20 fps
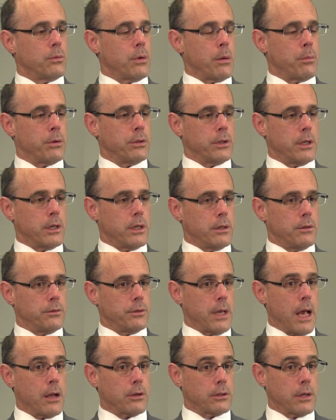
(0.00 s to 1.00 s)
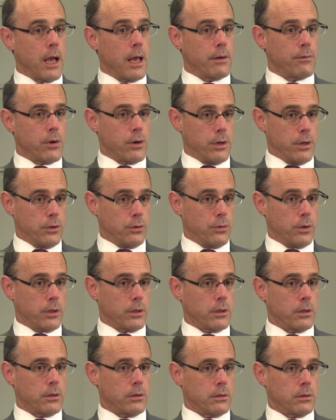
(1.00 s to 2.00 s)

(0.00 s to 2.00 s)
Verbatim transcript: representatives outside of our district